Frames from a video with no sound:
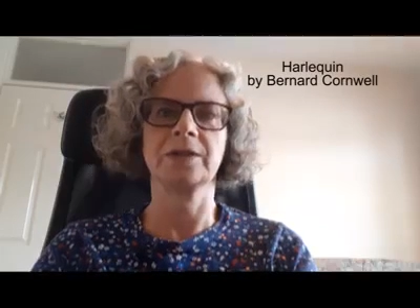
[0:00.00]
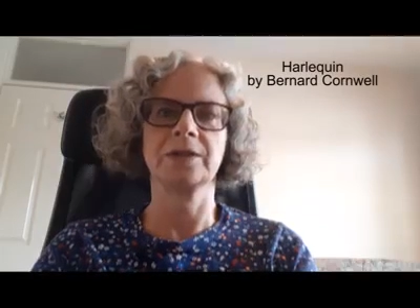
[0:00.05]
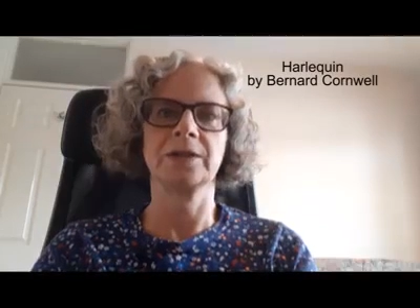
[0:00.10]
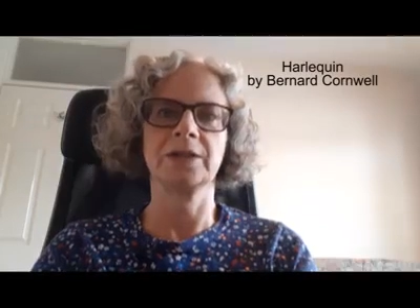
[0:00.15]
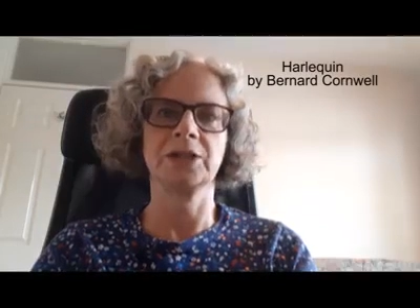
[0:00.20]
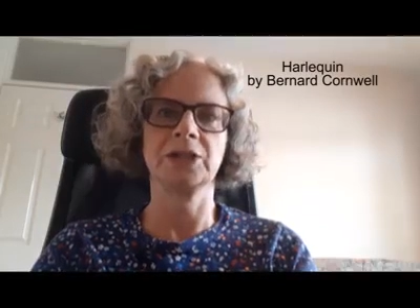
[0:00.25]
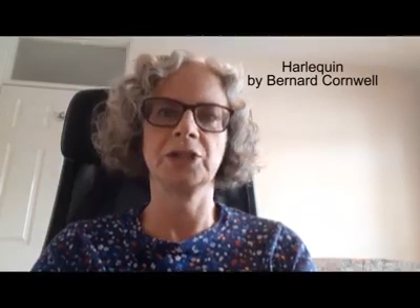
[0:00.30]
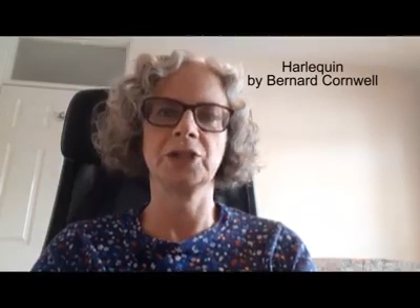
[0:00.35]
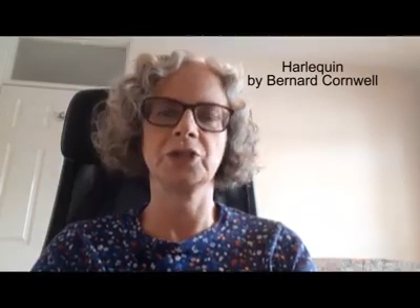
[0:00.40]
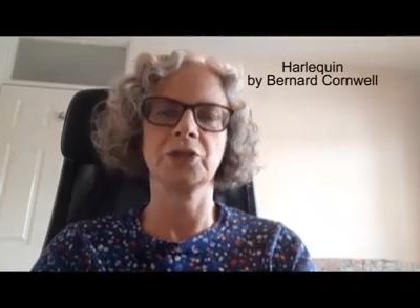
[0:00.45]

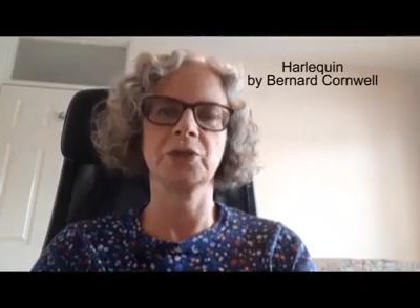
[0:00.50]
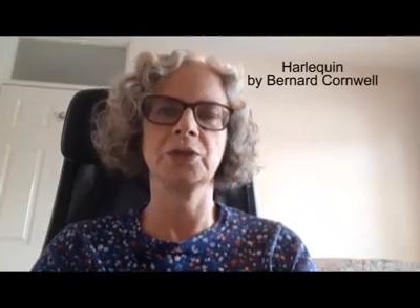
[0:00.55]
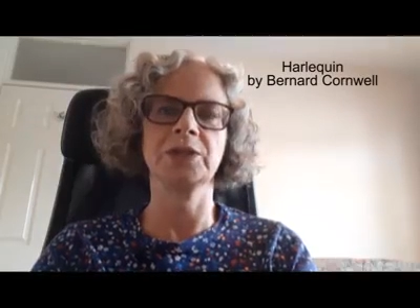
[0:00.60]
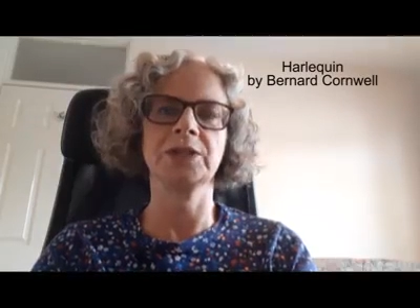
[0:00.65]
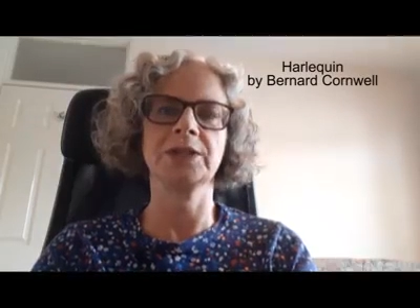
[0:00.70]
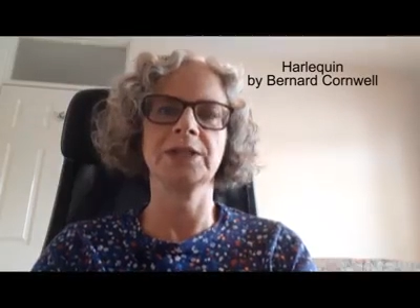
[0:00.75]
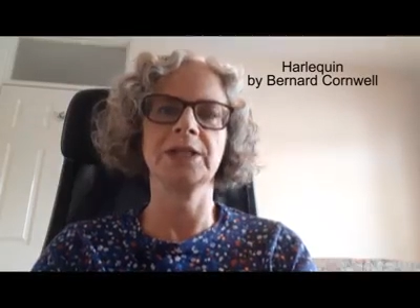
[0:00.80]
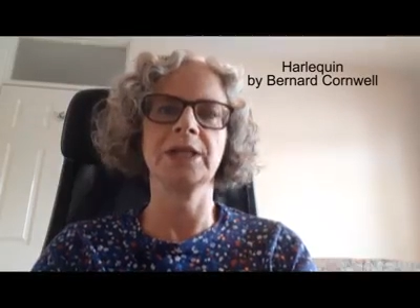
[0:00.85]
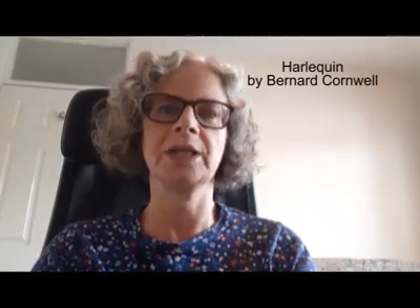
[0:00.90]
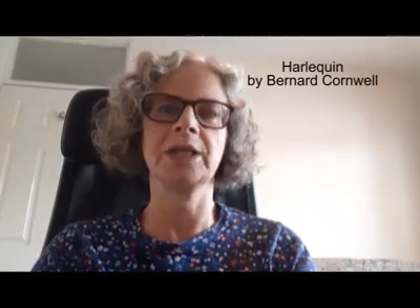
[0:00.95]
as he
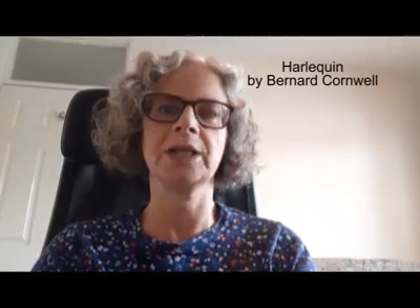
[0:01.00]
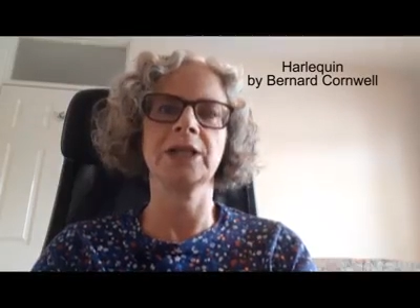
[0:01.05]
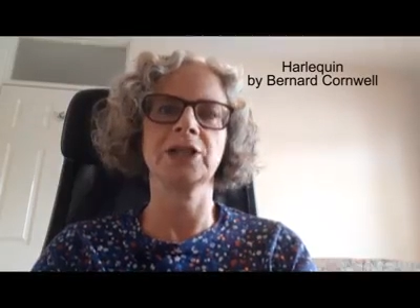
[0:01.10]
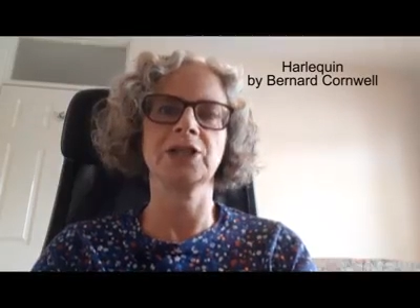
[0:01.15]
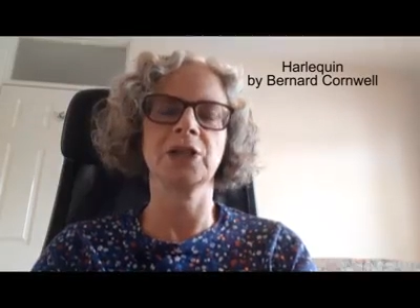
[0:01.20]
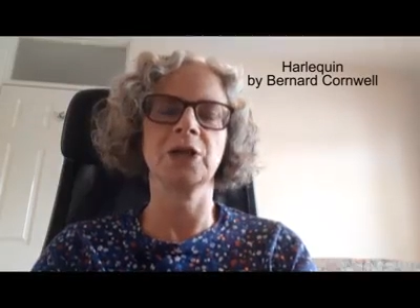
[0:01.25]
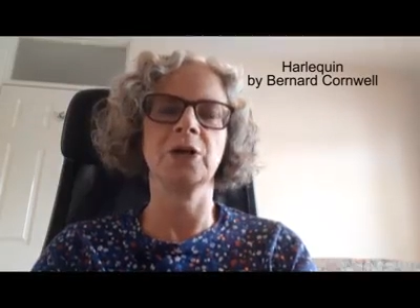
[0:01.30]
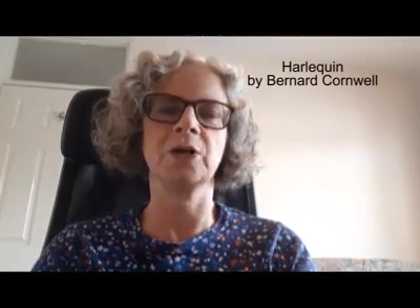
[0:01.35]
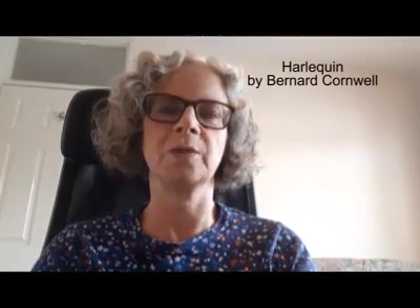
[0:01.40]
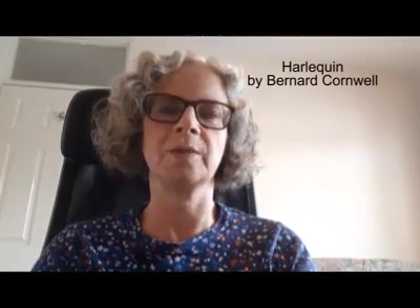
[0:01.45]
joins the English
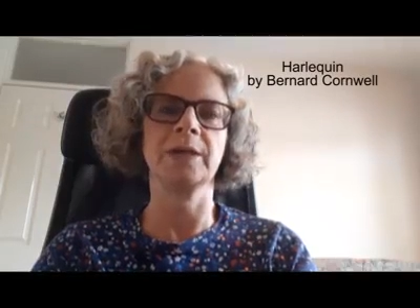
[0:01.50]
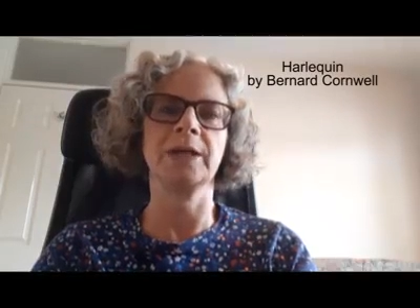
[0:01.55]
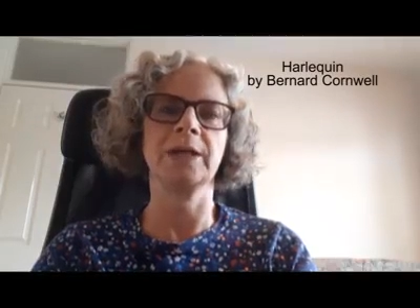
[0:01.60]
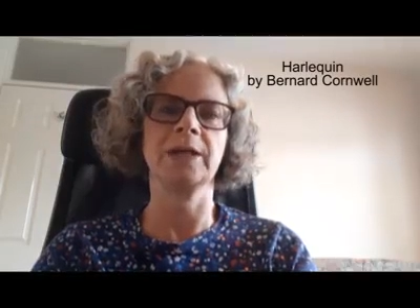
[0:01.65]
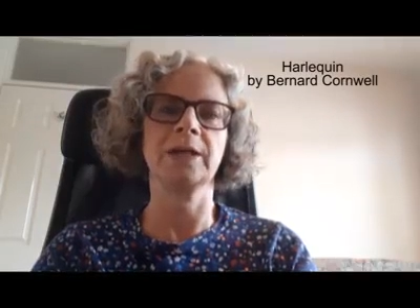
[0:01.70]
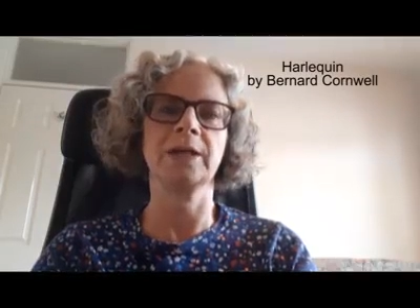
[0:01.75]
army